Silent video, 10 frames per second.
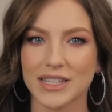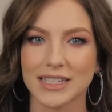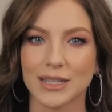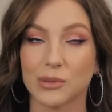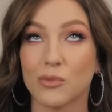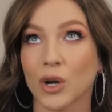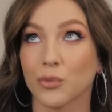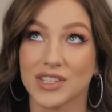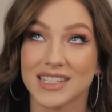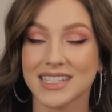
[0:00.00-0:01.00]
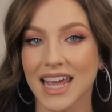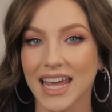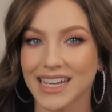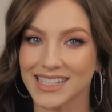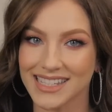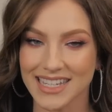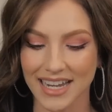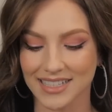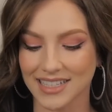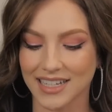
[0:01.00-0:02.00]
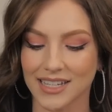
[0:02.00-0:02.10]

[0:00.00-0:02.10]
It's a little more risque and sexy.